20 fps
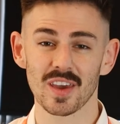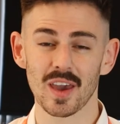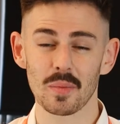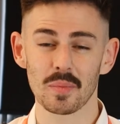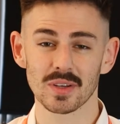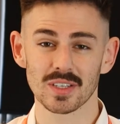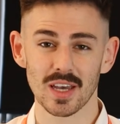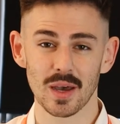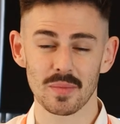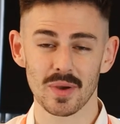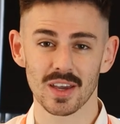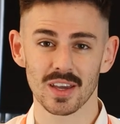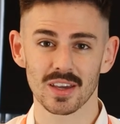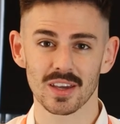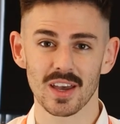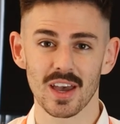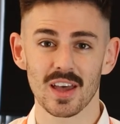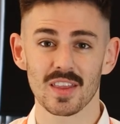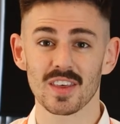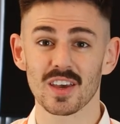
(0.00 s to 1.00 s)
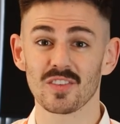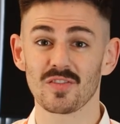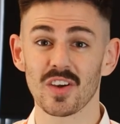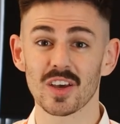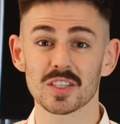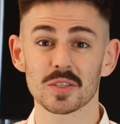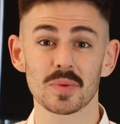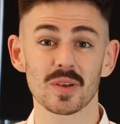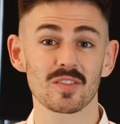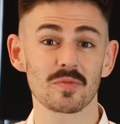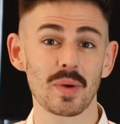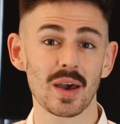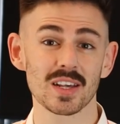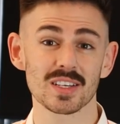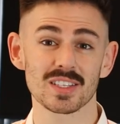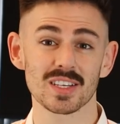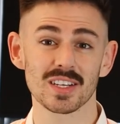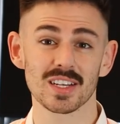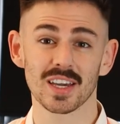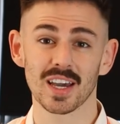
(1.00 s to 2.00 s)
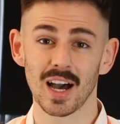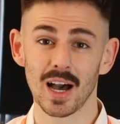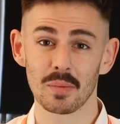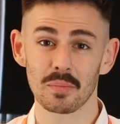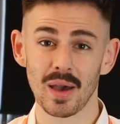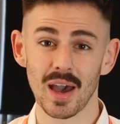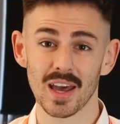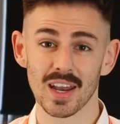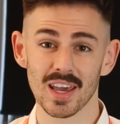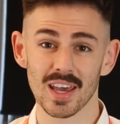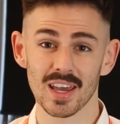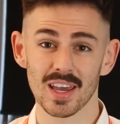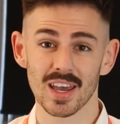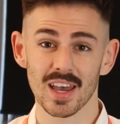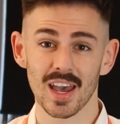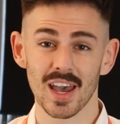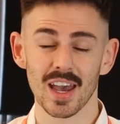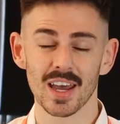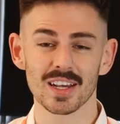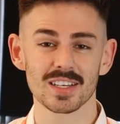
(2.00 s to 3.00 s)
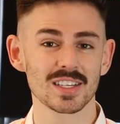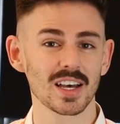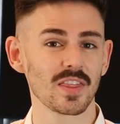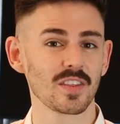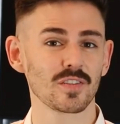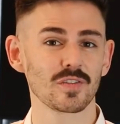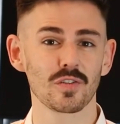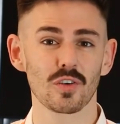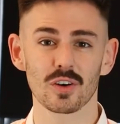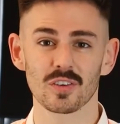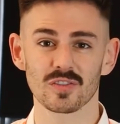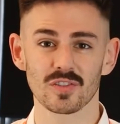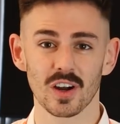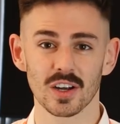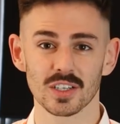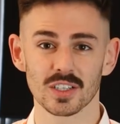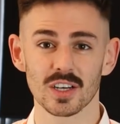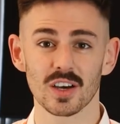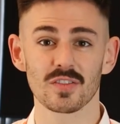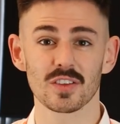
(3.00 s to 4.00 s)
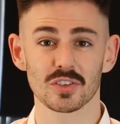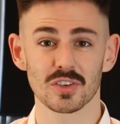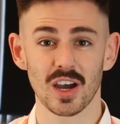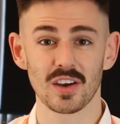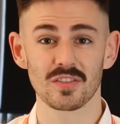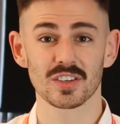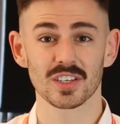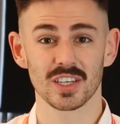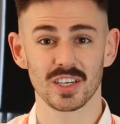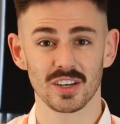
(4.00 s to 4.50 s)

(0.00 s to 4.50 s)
the epidemic, the advancement of medicine to combat it, and is on the forefront of the drive to